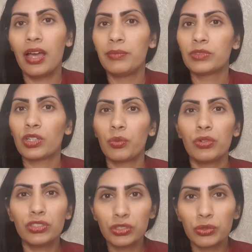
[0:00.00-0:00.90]
So I
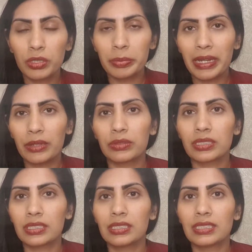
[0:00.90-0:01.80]
want to talk about
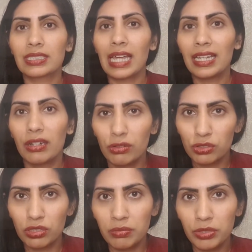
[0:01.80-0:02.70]

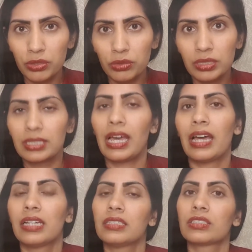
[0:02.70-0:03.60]
psychological abuse
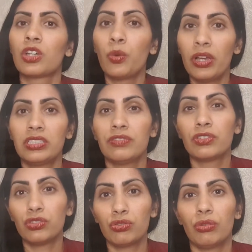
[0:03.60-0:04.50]
and coercive
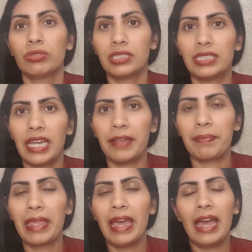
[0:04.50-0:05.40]
control today.
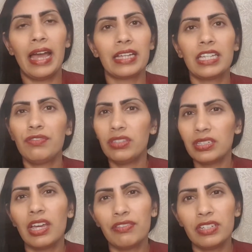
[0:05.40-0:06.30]
Give you the
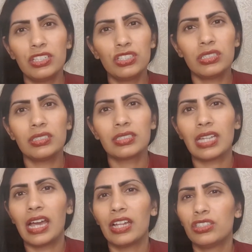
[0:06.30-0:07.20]
definitions
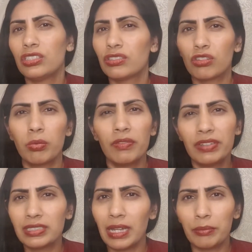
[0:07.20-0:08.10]
and just a couple of
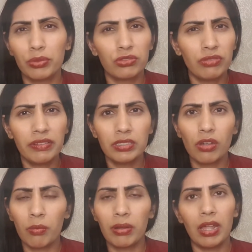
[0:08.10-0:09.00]
examples, very
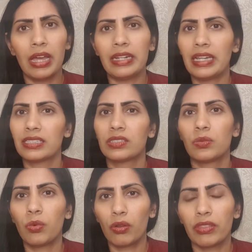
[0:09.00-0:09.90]
top line as to
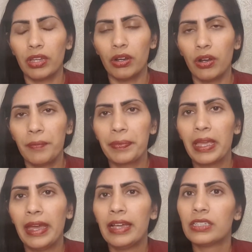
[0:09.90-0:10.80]
what they are.
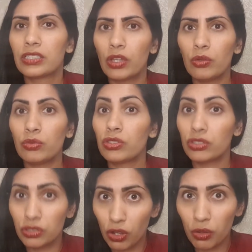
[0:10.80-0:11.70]
So to
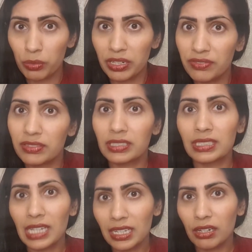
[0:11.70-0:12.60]
start with,
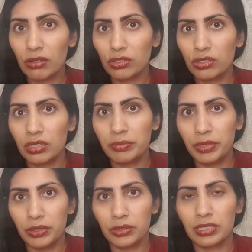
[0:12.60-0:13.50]
psychological
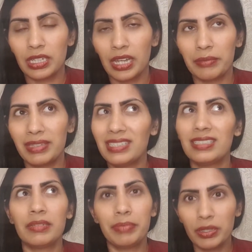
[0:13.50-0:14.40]
abuse. This is
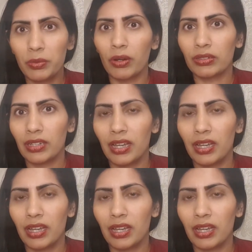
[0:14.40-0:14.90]
a big one.